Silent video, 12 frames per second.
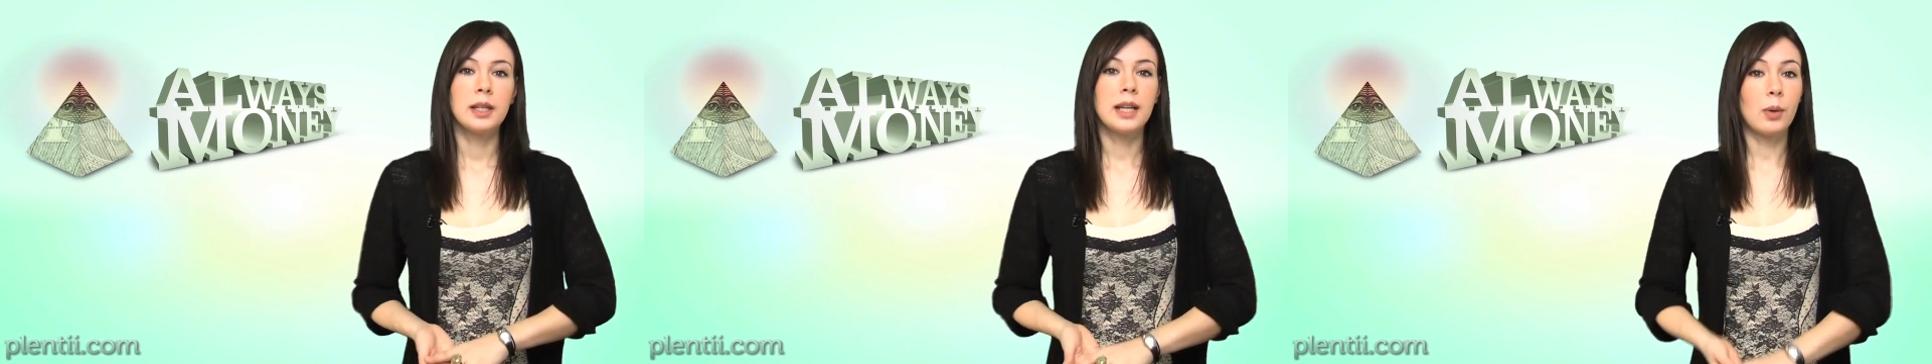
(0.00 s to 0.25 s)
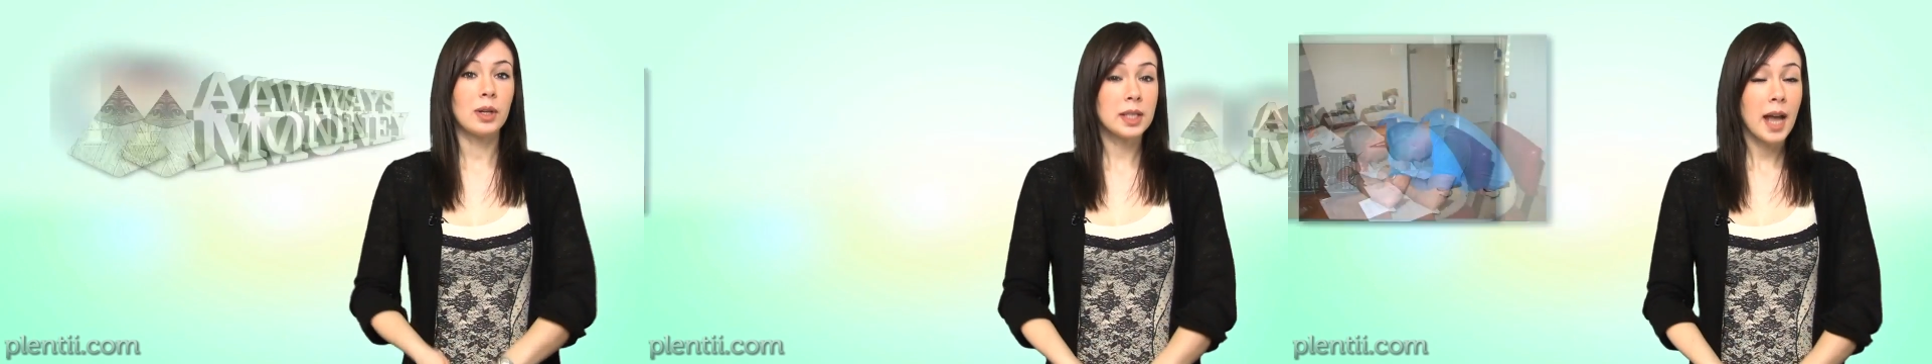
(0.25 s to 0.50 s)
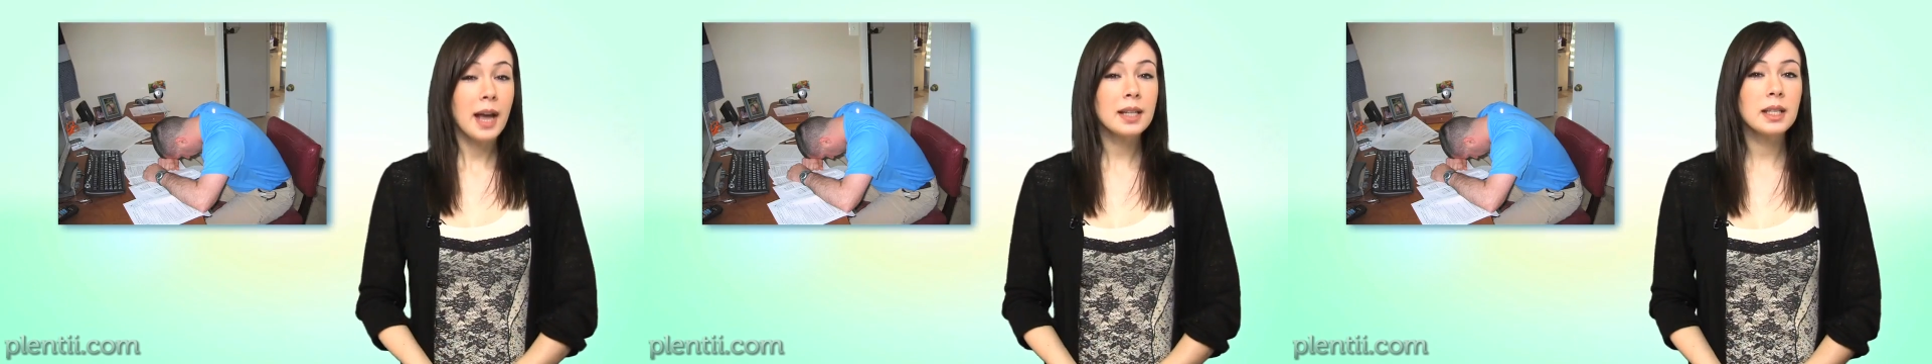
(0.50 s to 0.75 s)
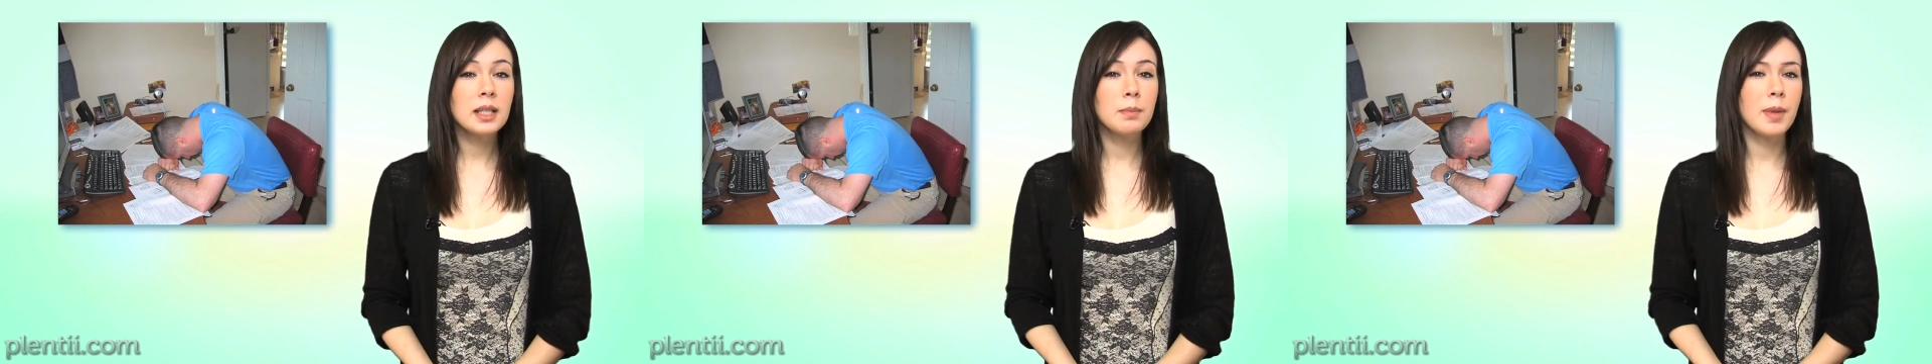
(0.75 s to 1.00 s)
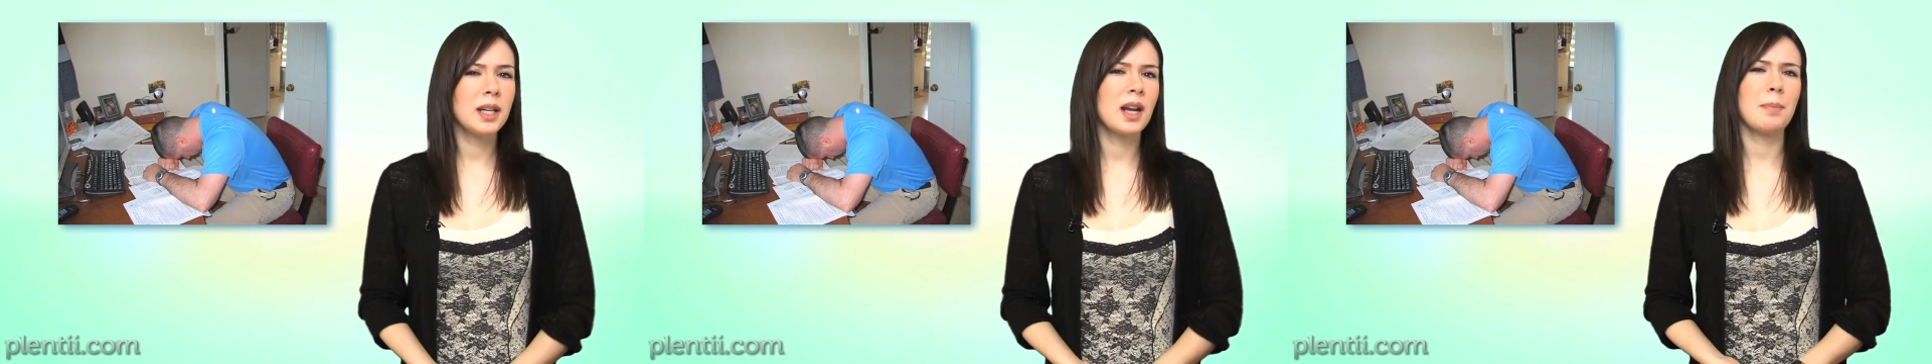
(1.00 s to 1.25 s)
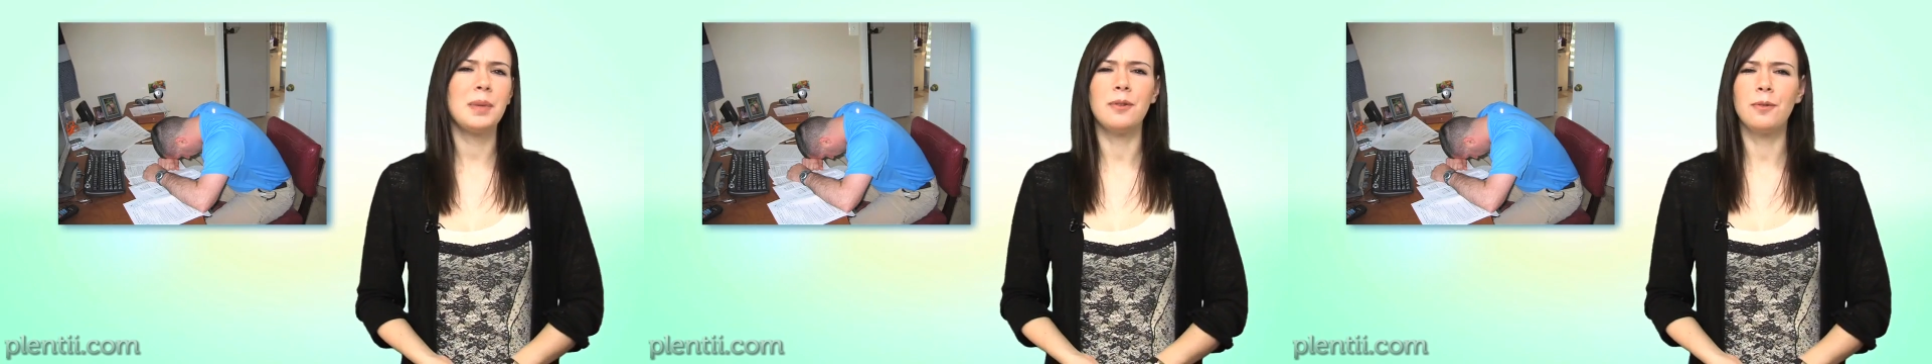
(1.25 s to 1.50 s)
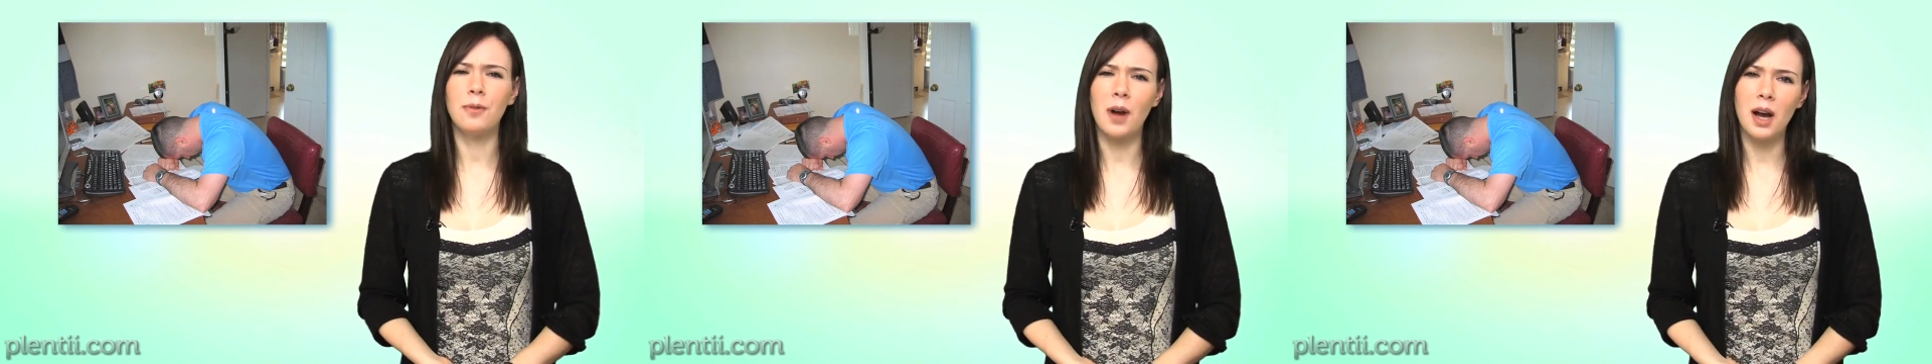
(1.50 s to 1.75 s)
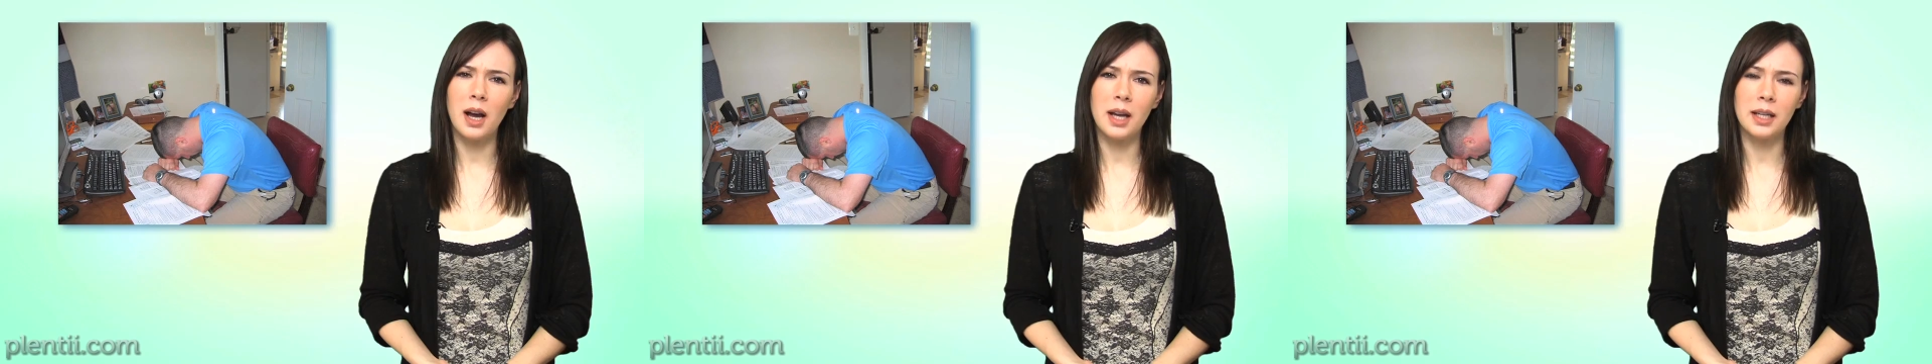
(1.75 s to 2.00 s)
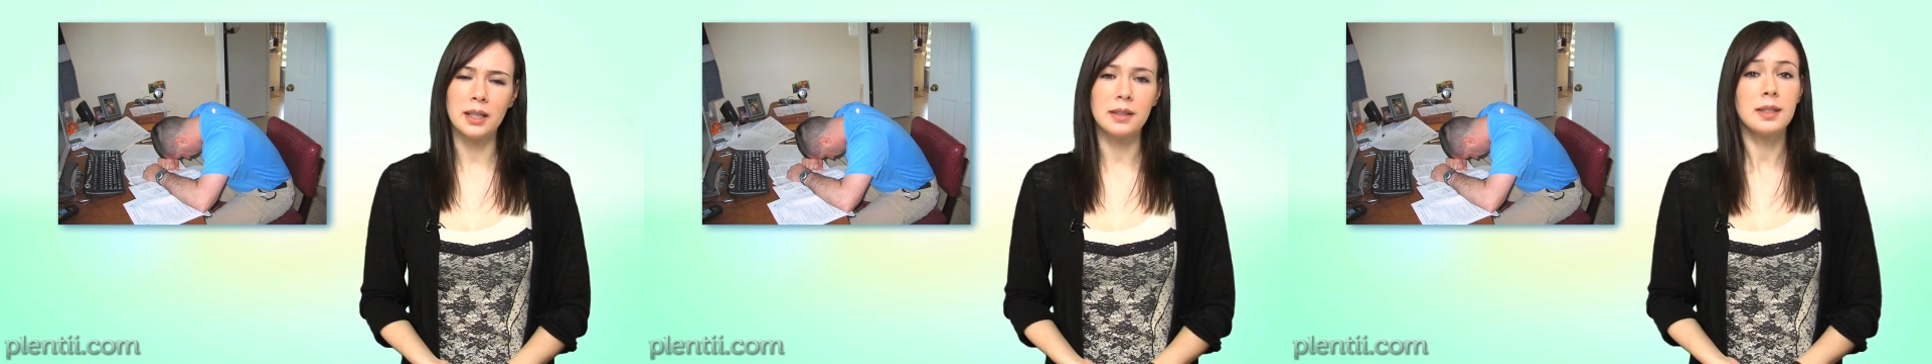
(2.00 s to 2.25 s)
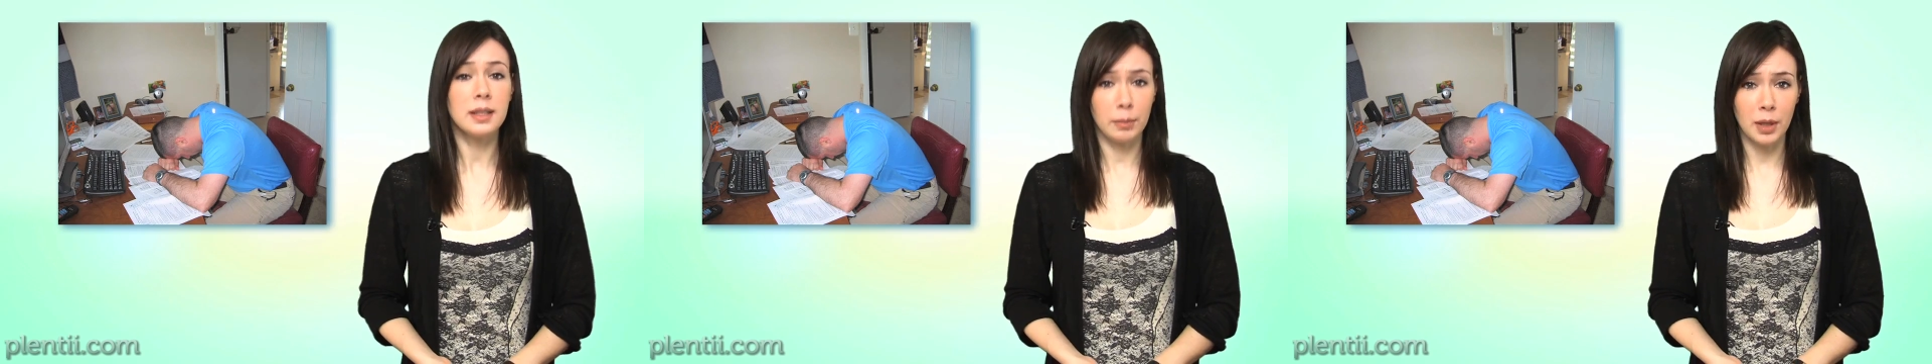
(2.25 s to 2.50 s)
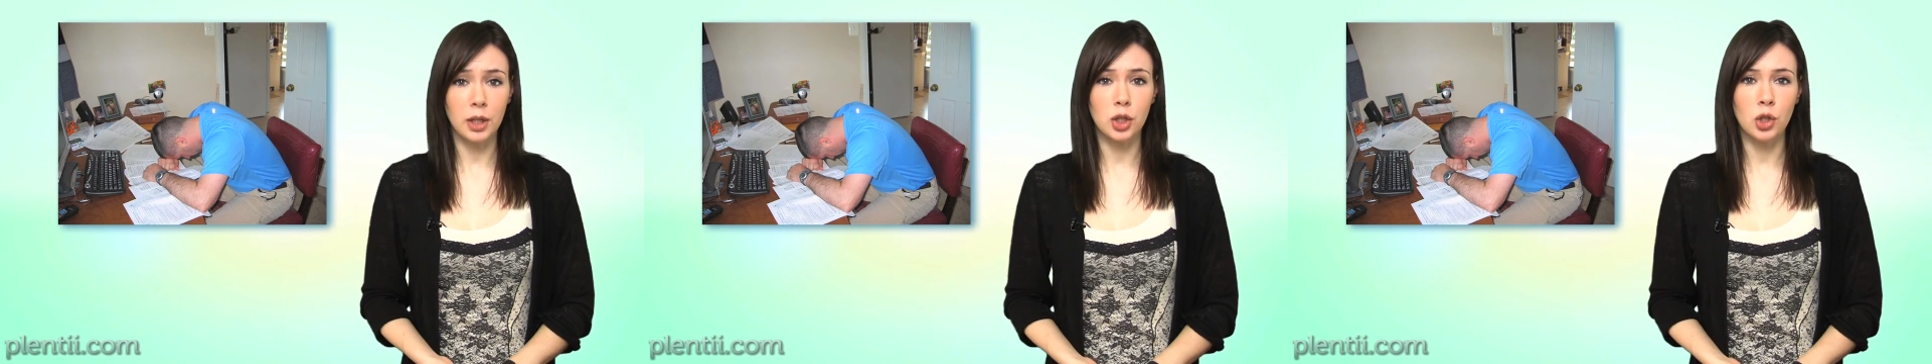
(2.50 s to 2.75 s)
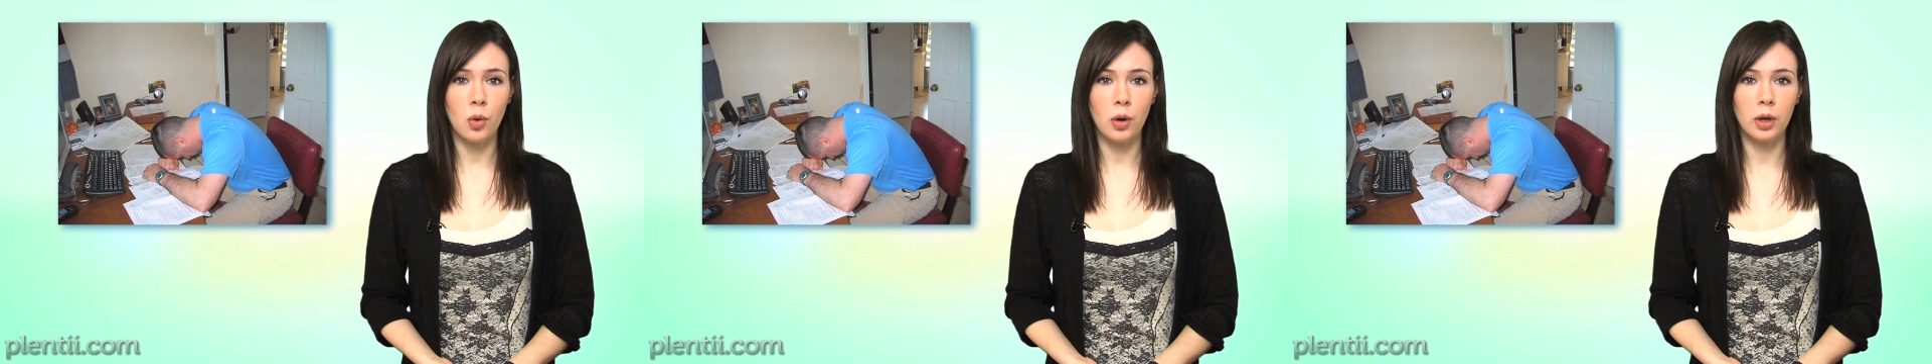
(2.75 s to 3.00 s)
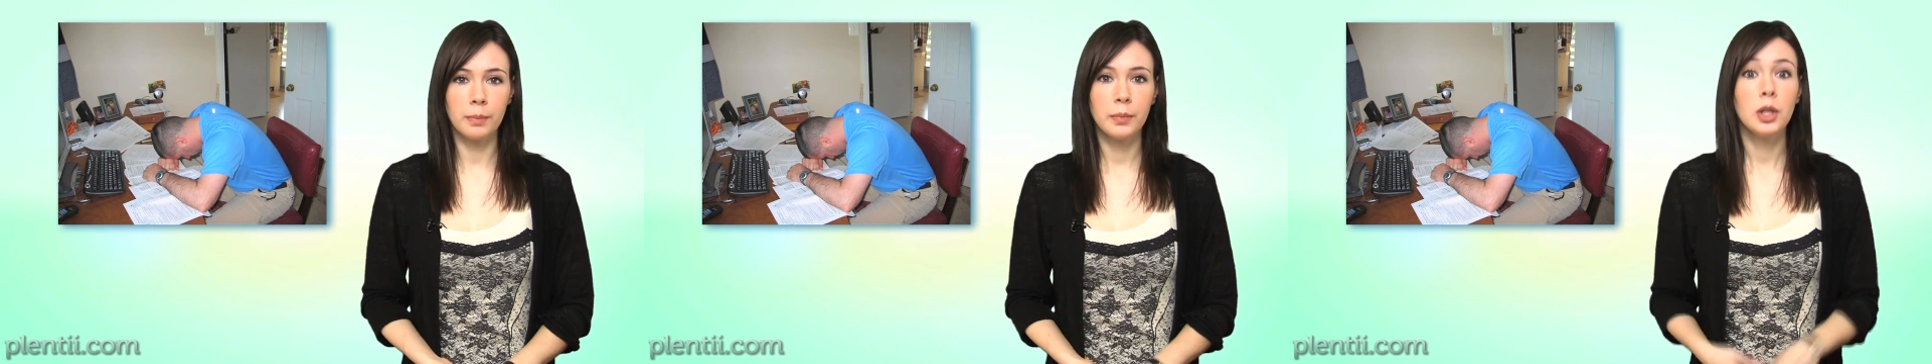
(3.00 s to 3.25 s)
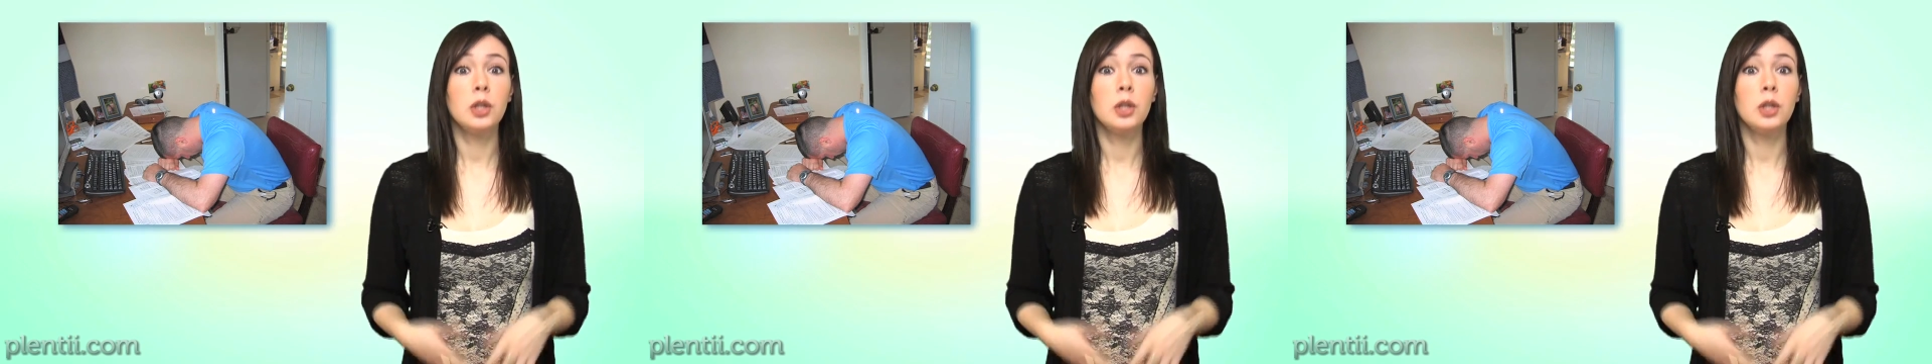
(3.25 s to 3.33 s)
Now, while taxes may not be fun and seem like a chore,